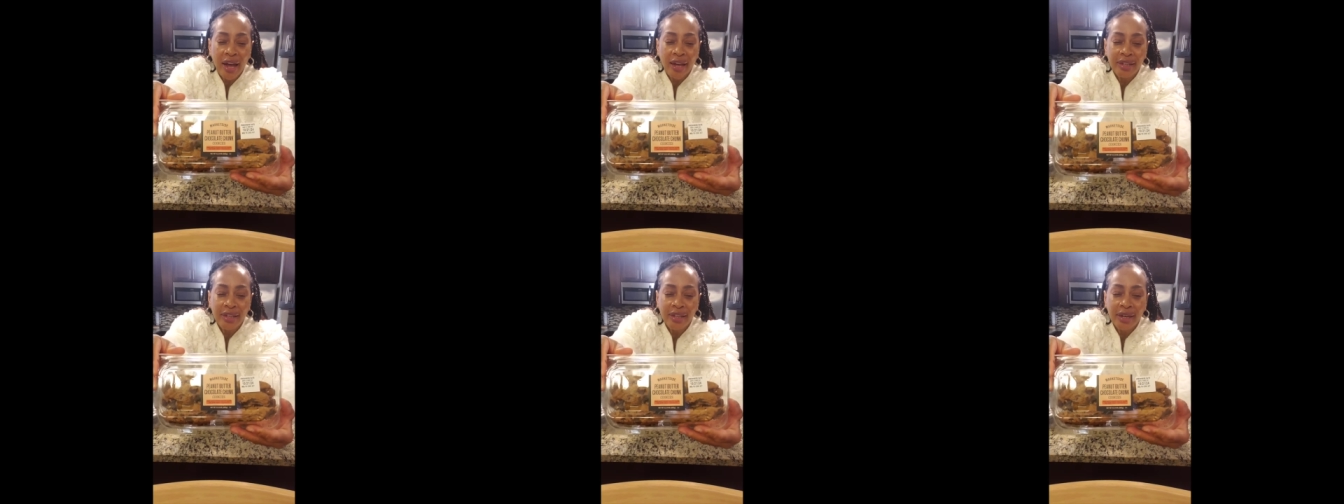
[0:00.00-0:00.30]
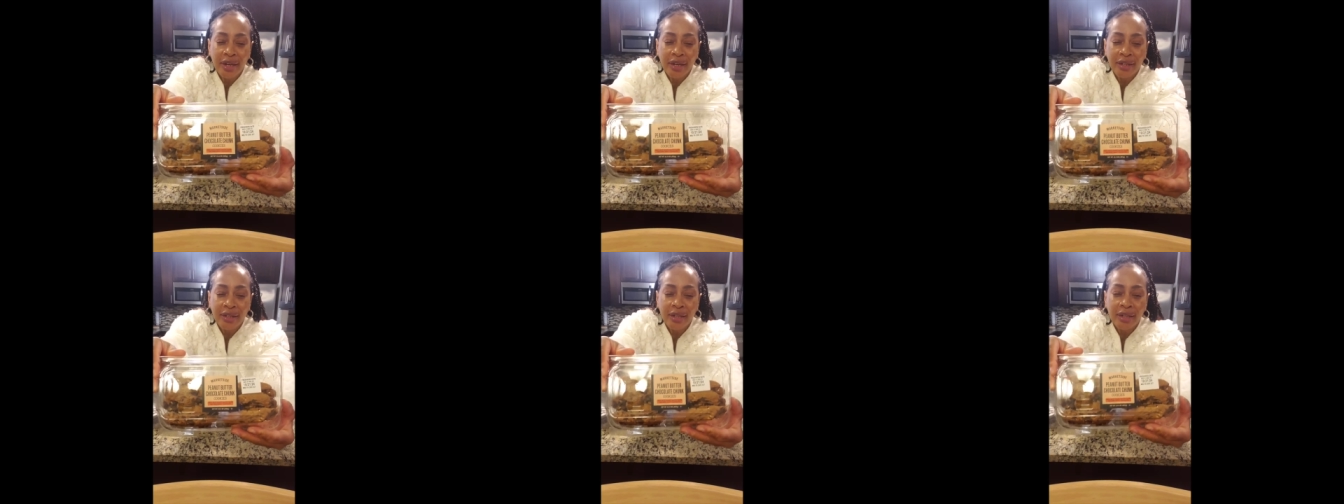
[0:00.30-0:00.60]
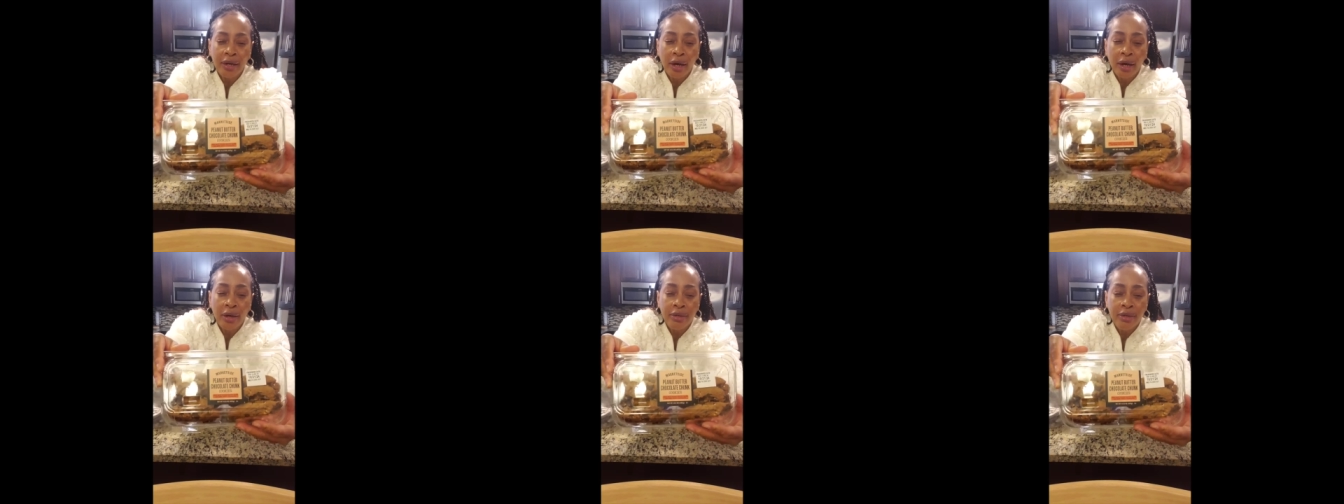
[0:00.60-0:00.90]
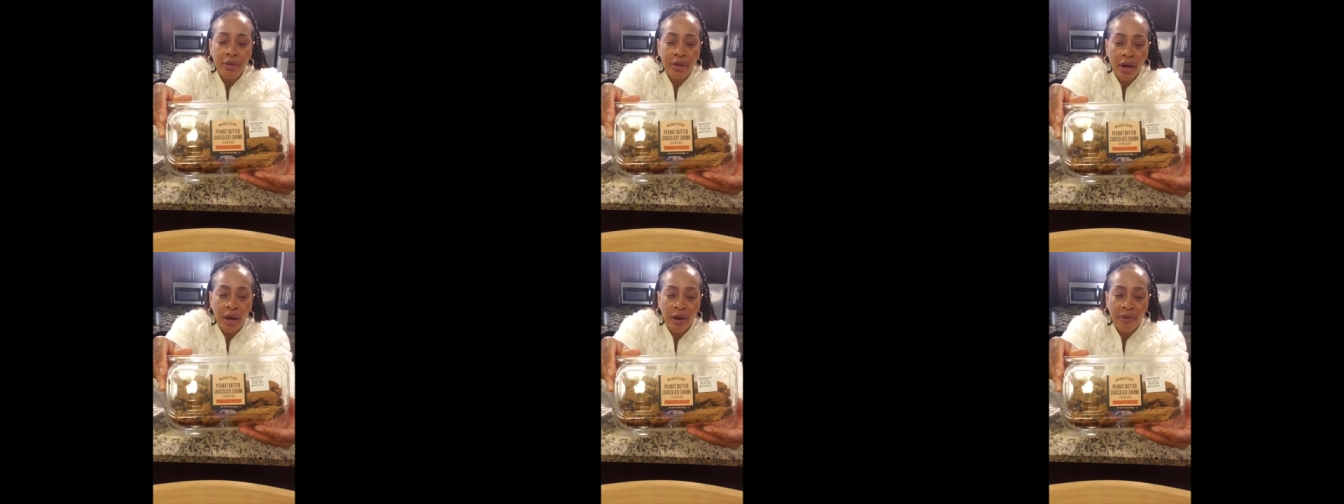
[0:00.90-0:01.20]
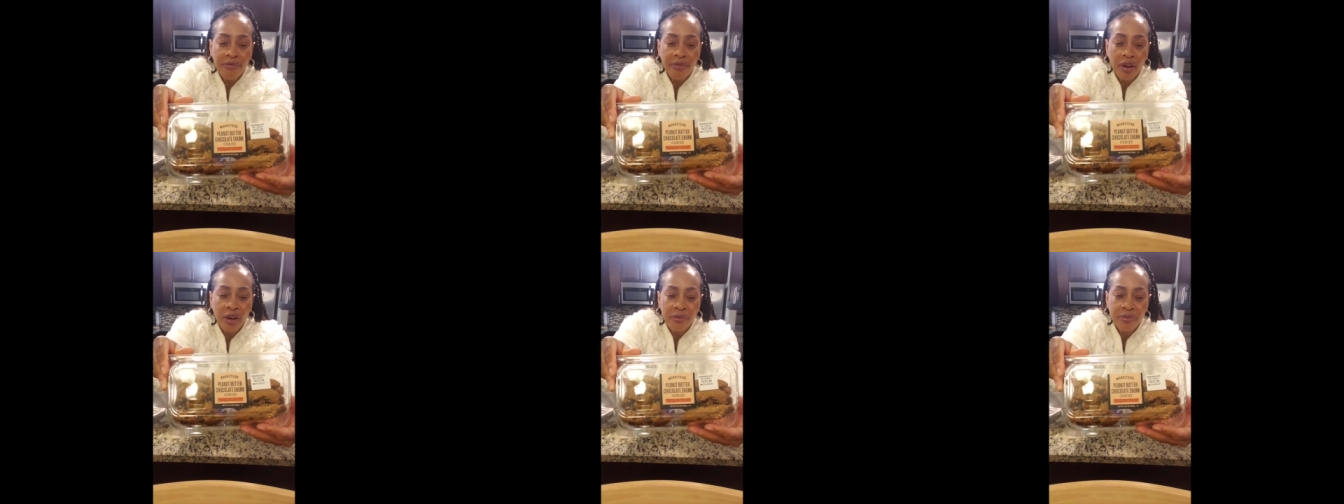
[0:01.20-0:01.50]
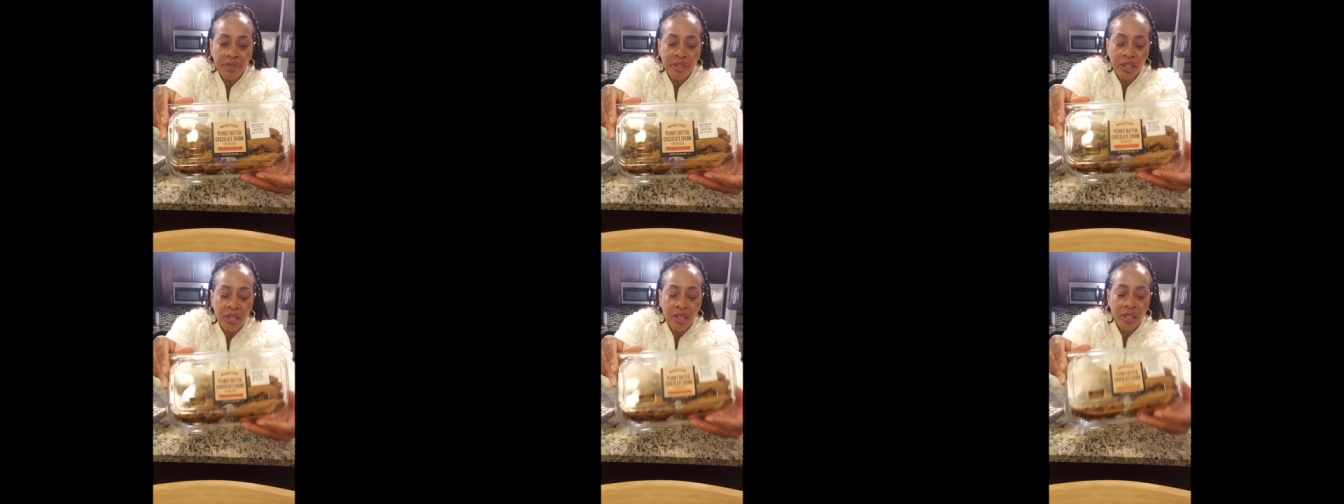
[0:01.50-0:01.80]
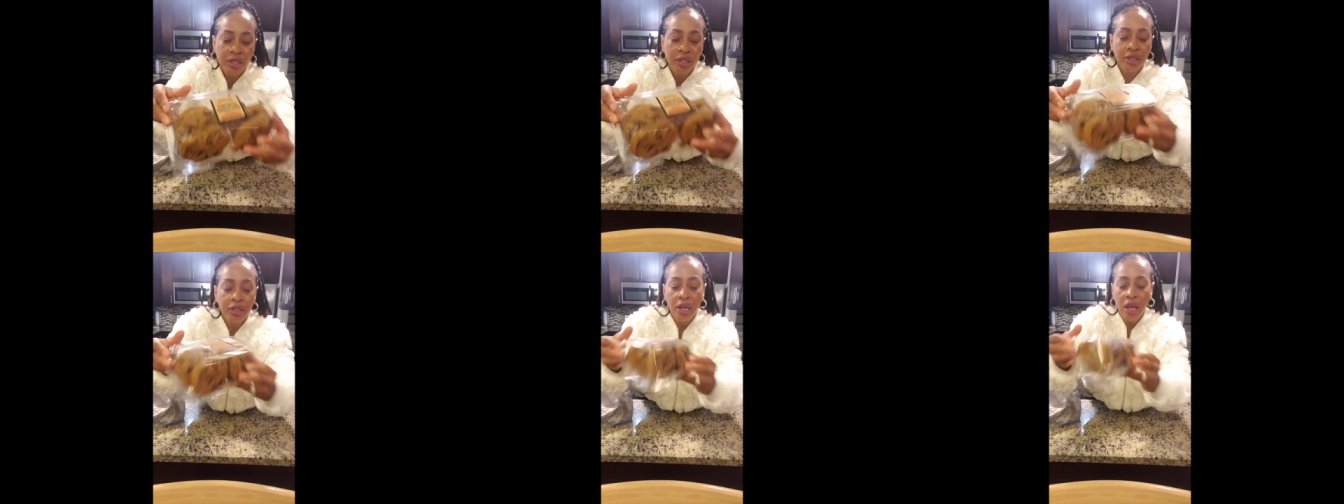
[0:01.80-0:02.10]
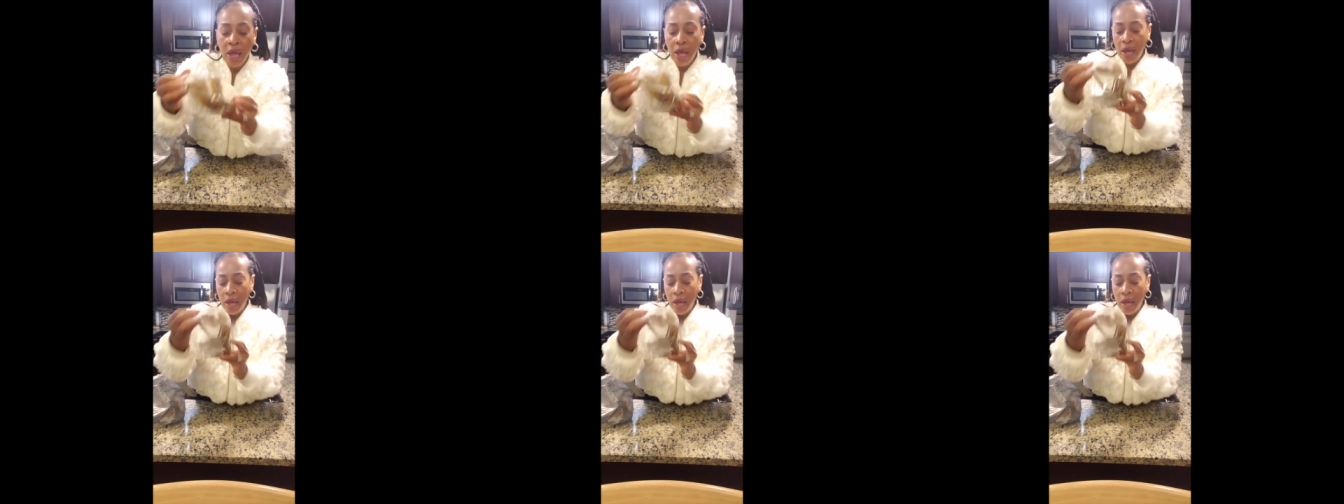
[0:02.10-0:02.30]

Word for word: I can't get enough of these.